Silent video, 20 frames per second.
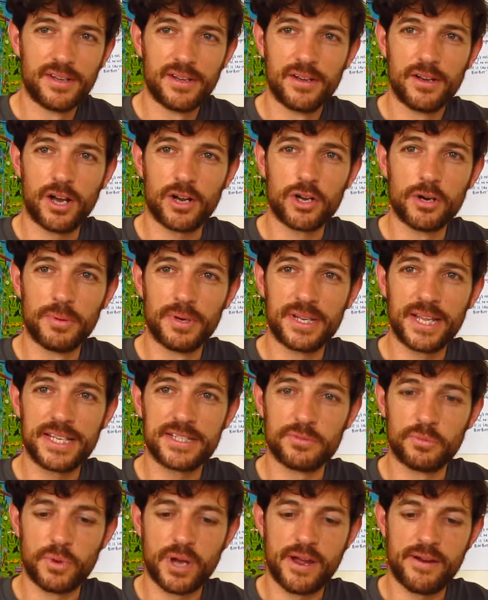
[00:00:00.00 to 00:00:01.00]
couple of days
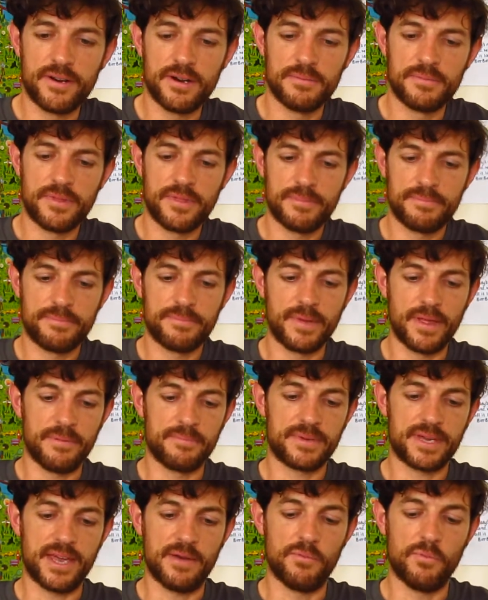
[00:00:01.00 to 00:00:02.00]
of wearing them
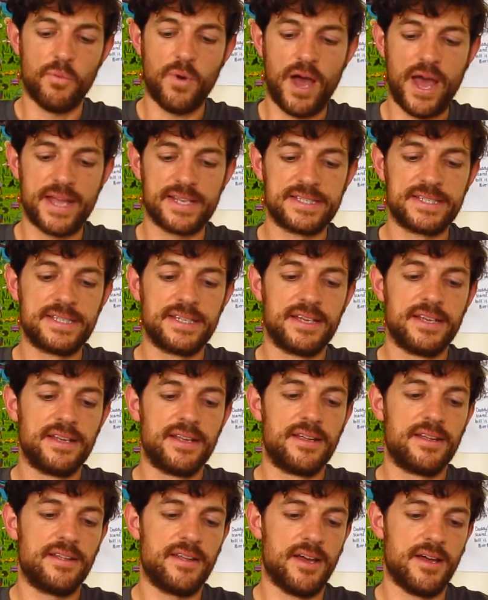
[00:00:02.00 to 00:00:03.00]
and getting wet,
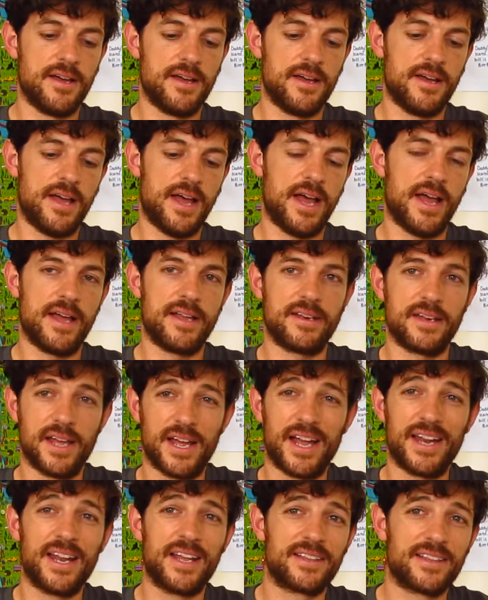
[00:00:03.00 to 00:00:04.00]
and
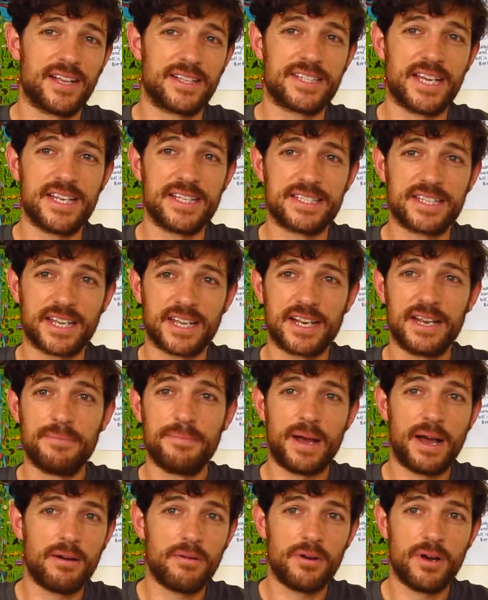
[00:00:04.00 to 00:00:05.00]
I tend to
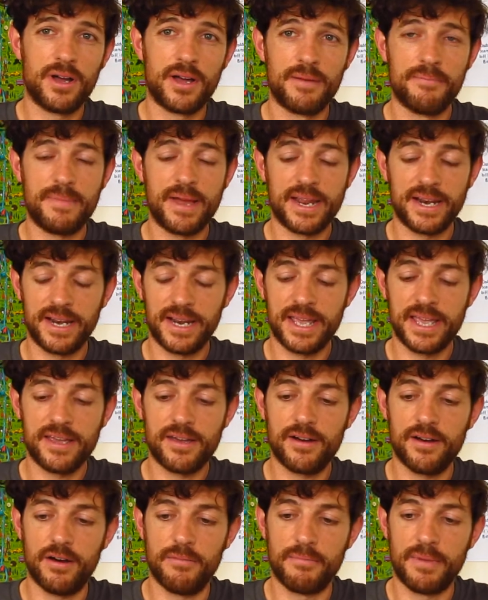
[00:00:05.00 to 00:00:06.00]
clip out mainly
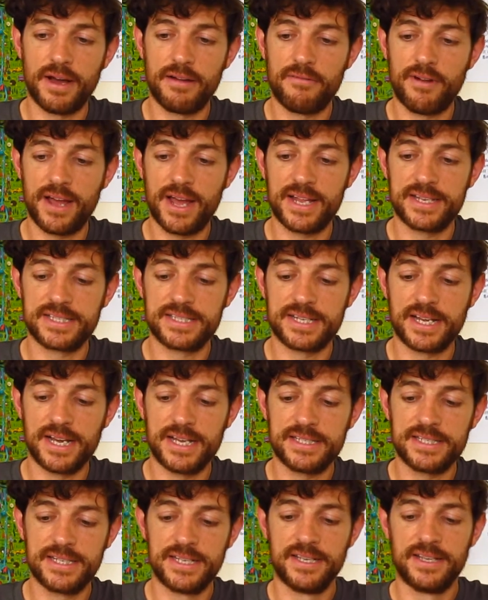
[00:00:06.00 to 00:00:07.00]
on my right hand
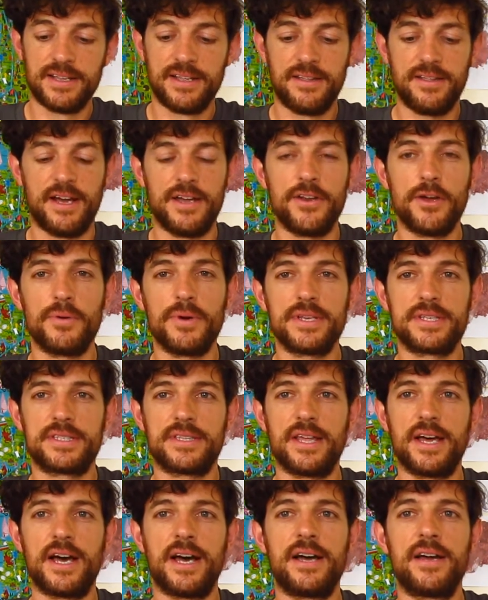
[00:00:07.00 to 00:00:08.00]
side. I noticed
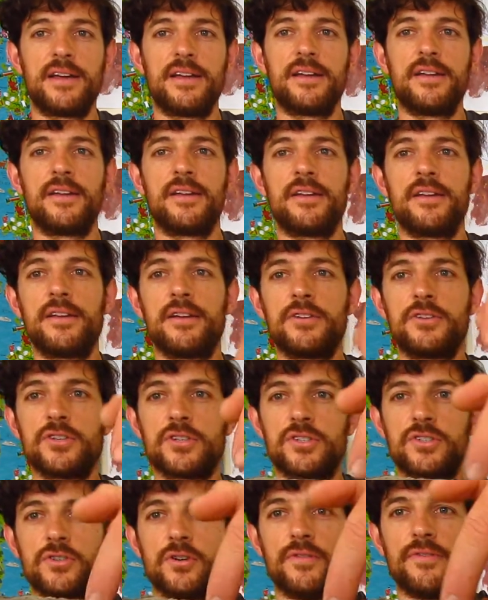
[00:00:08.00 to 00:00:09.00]
that
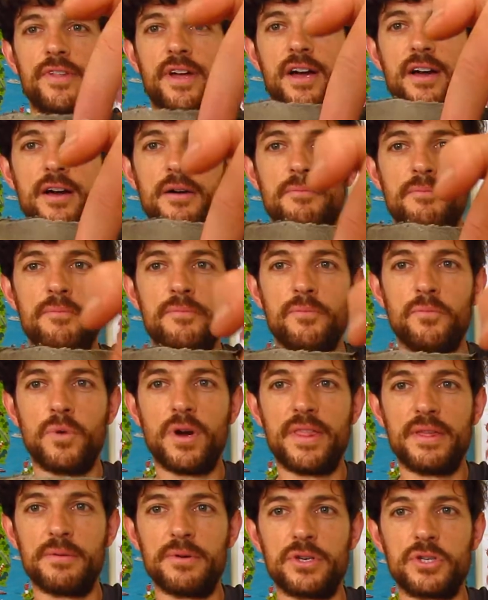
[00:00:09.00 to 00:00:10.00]
just sort of
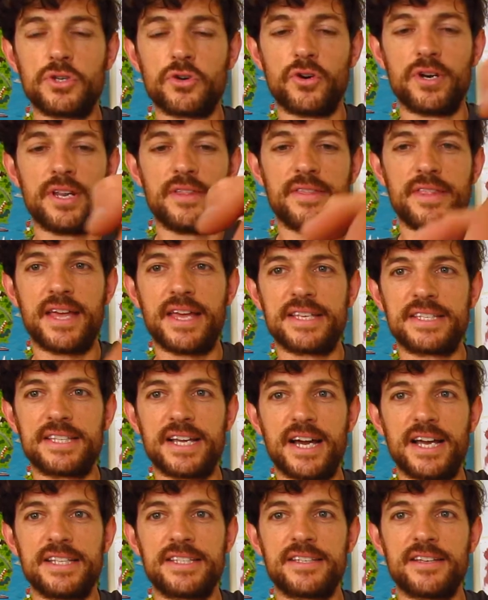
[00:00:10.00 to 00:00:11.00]
where they were joining there
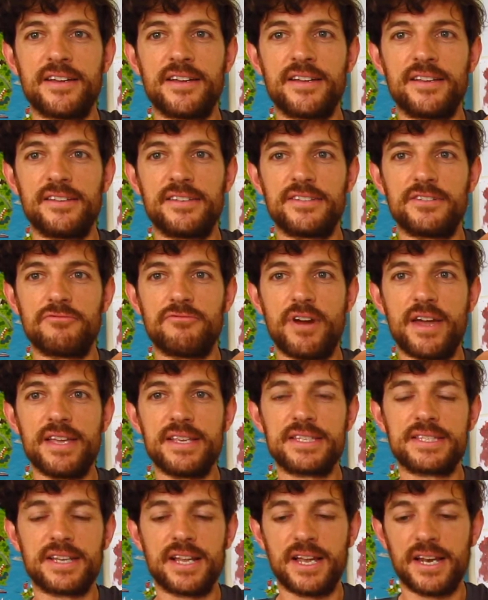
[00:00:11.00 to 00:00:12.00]
started to
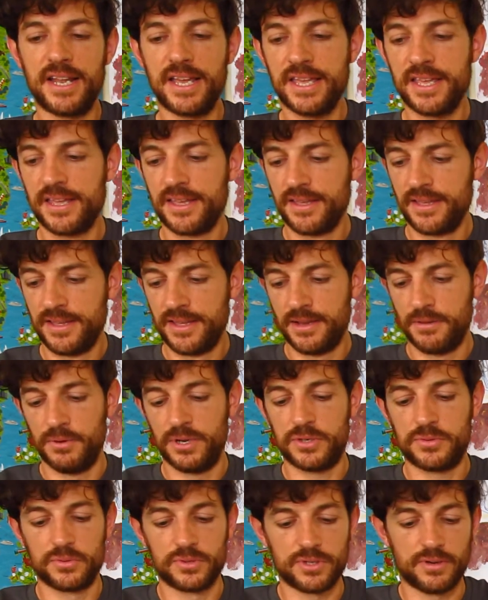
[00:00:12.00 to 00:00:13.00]
raise slightly,
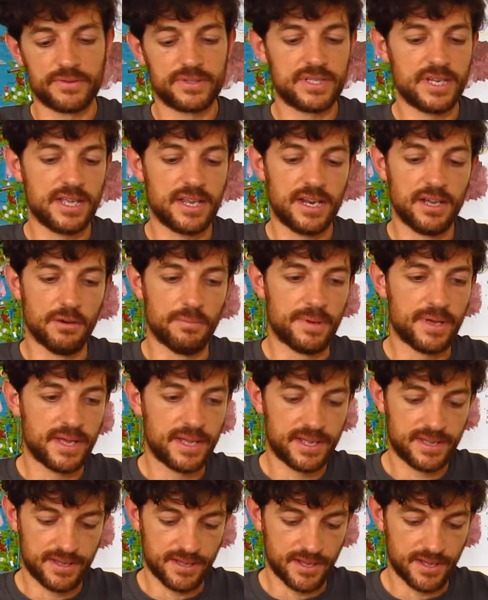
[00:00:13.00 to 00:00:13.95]
which was obviously a little bit